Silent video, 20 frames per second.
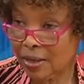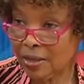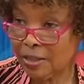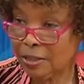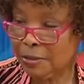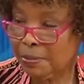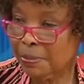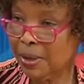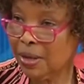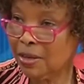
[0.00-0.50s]

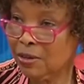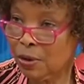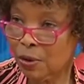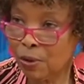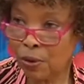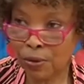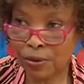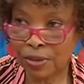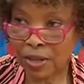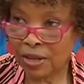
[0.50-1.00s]
spend
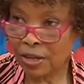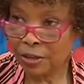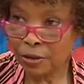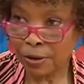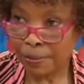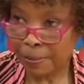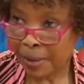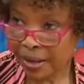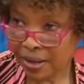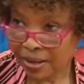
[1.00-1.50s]
all the
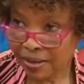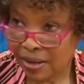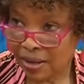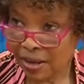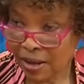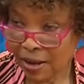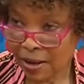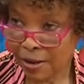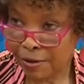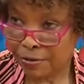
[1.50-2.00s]
little money
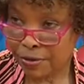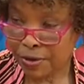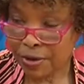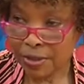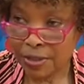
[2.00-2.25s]
they have,